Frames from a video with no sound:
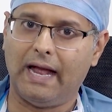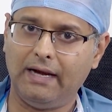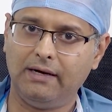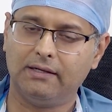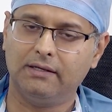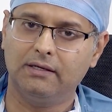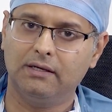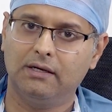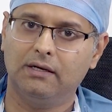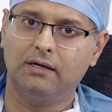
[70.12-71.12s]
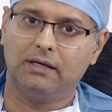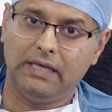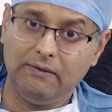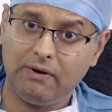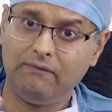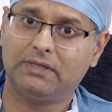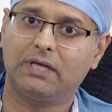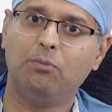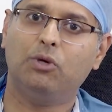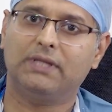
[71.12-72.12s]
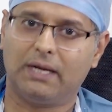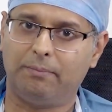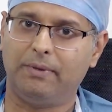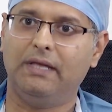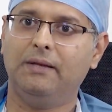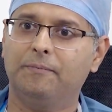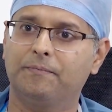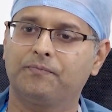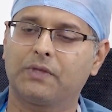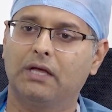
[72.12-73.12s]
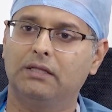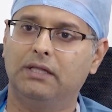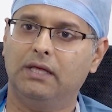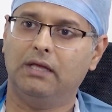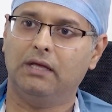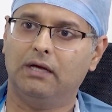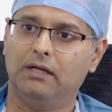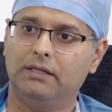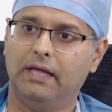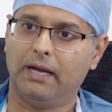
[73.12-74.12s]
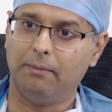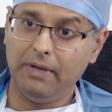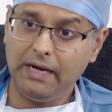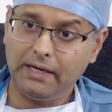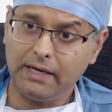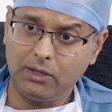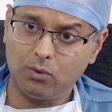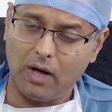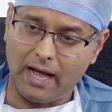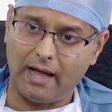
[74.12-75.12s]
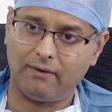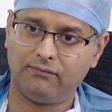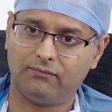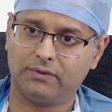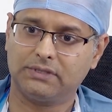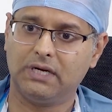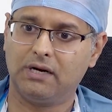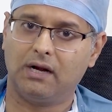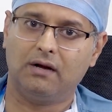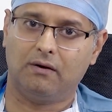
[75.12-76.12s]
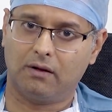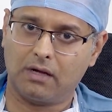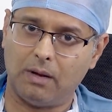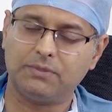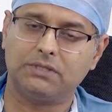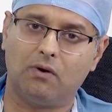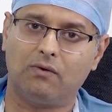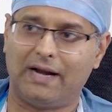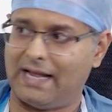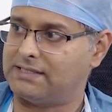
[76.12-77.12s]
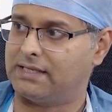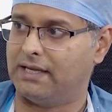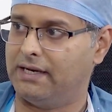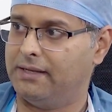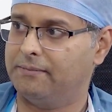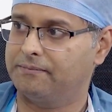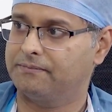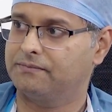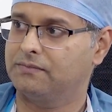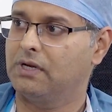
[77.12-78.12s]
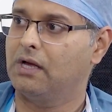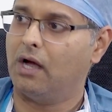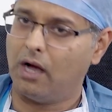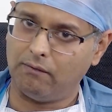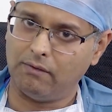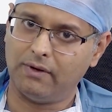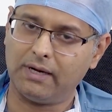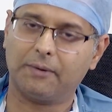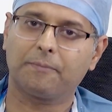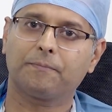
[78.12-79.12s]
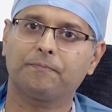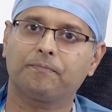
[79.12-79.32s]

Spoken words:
and even with chemotherapy, their ability to have children comes down drastically. However,